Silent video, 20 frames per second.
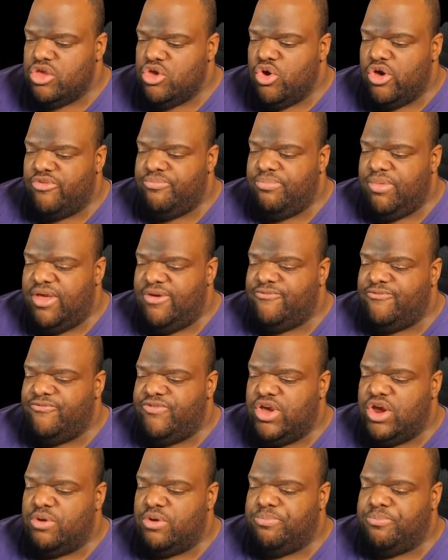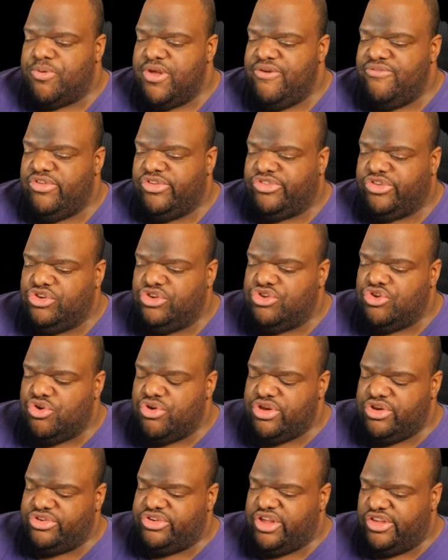You have met there previously
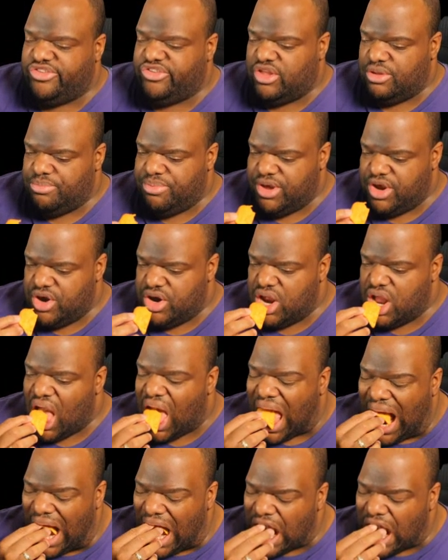during your testing period.